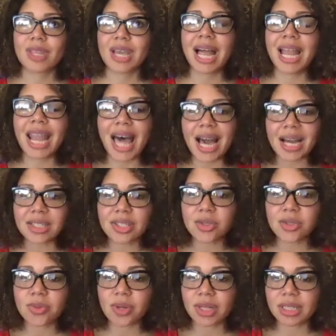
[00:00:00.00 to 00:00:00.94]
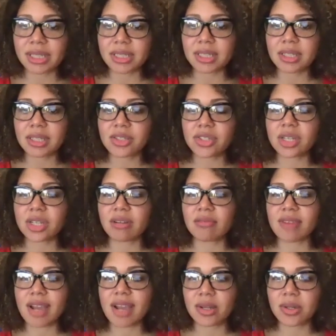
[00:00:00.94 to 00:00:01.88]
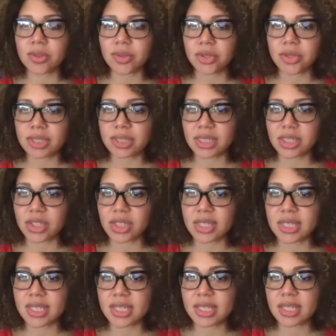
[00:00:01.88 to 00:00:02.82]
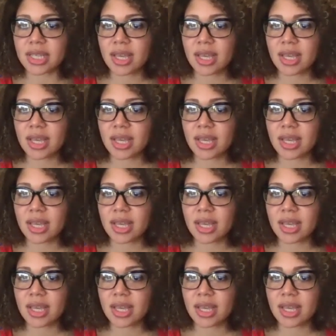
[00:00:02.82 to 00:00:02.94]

a lot to our lineage and our radical traditions.